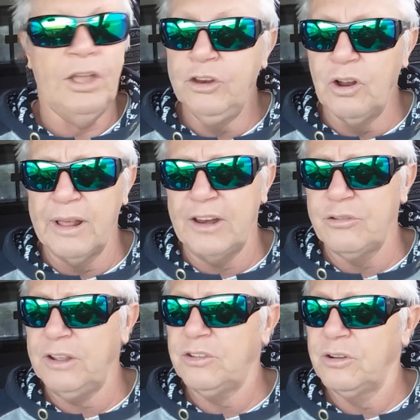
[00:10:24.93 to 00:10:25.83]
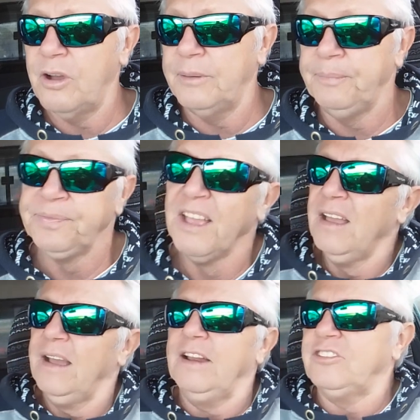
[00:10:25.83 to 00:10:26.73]
You're not allowed to drink tea or coffee.
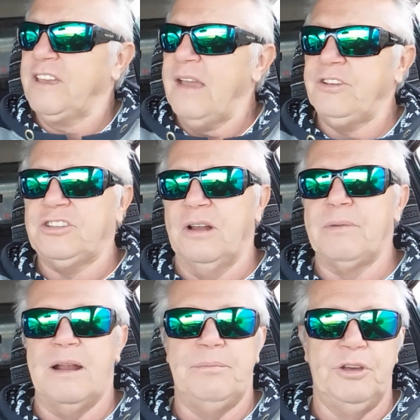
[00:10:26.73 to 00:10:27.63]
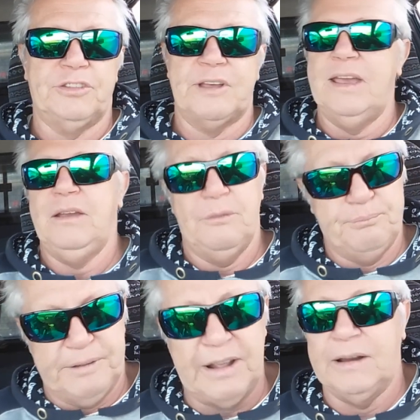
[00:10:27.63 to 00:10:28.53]
He doesn't care if you celebrate a birthday,
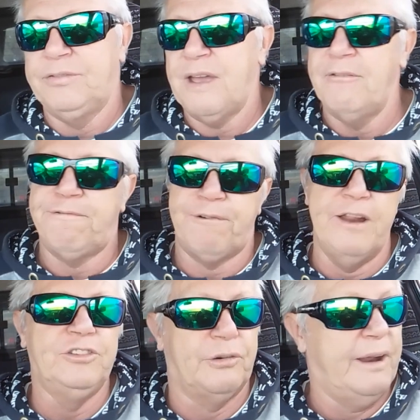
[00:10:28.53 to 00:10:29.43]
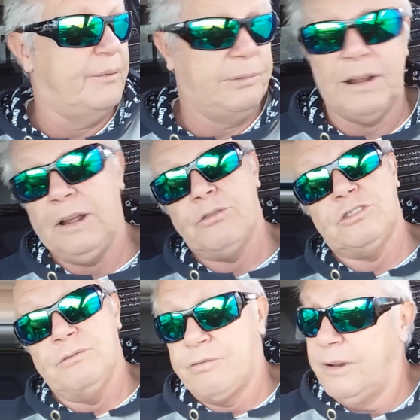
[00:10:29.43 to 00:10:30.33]
particularly if you have friends around, particularly
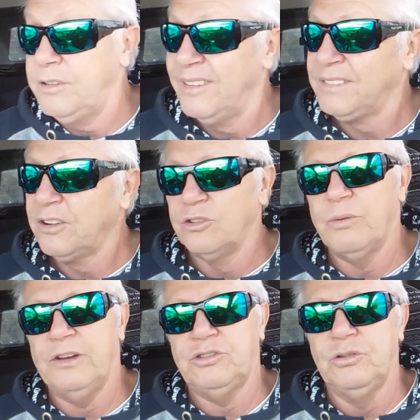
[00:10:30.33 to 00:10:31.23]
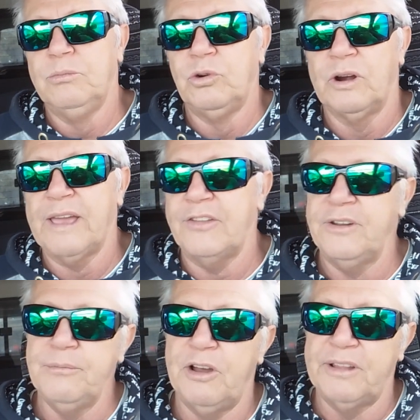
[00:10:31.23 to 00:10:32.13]
Christian friends, because where two or more are gathered
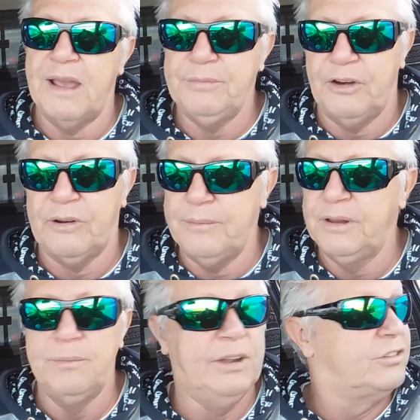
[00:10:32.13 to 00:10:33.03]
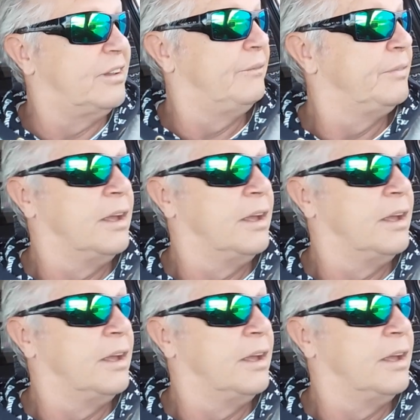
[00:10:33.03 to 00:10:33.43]
in my name, there I am in the midst.